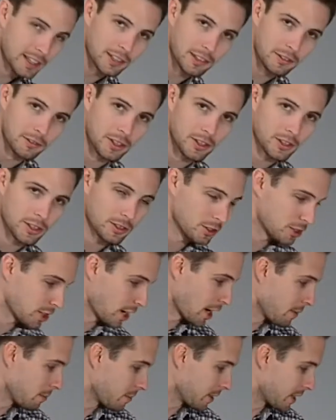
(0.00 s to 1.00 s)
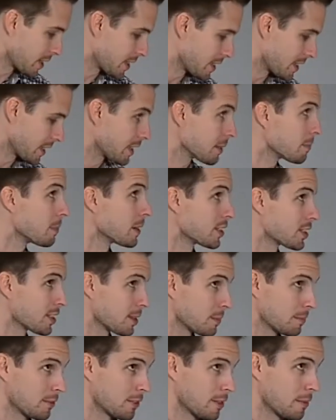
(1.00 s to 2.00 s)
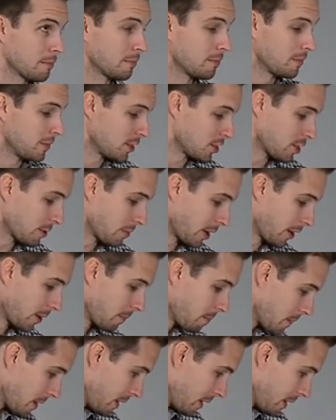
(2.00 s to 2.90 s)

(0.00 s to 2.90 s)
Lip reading: in the original shot because it didn't get picked up from the Chimera.